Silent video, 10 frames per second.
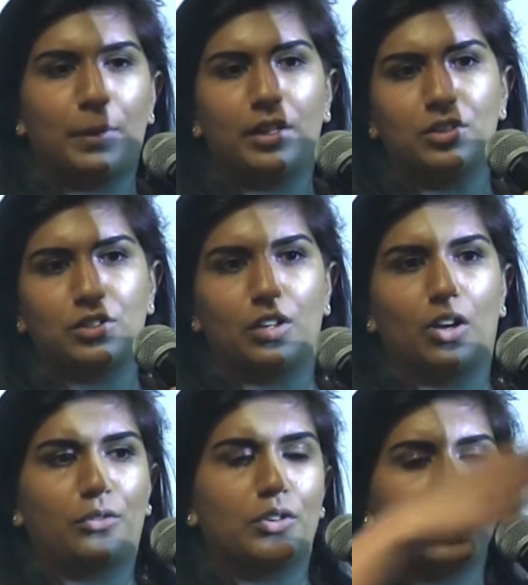bunch
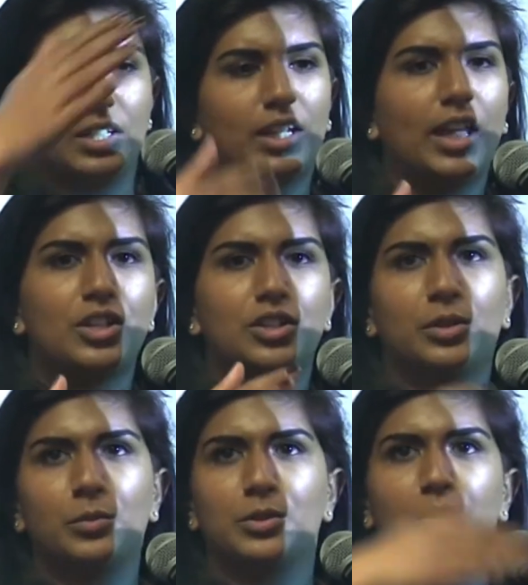of constant indication,
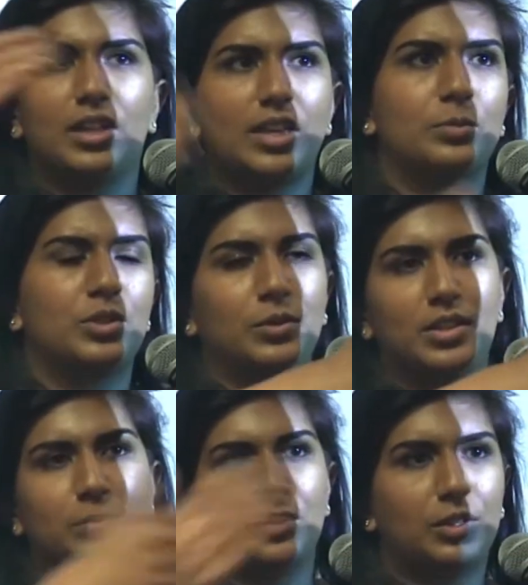and we're doing this, and we're doing
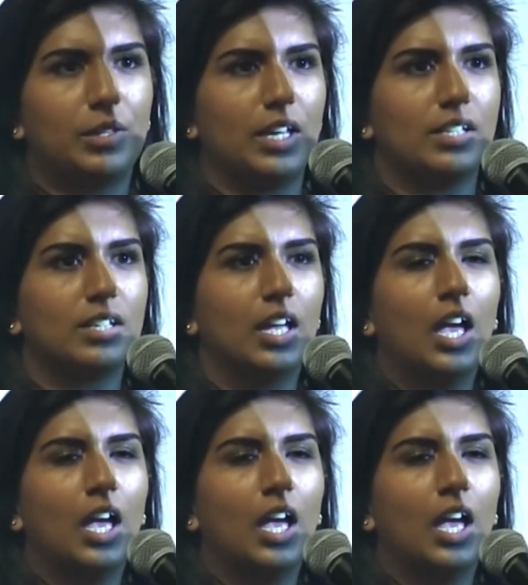this, and we do this,